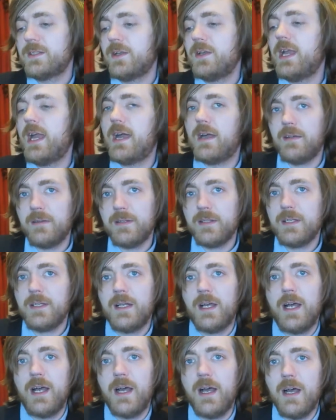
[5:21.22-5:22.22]
So yeah,
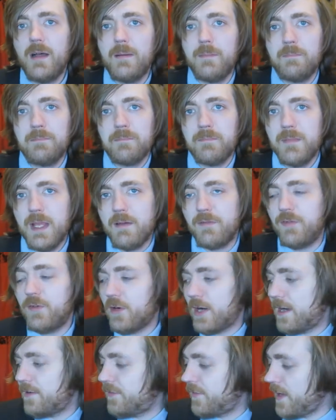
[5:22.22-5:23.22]
um, yeah,
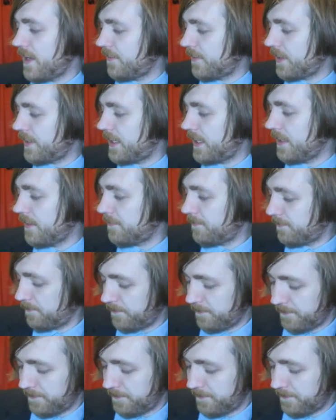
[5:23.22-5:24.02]
four out of five, I think.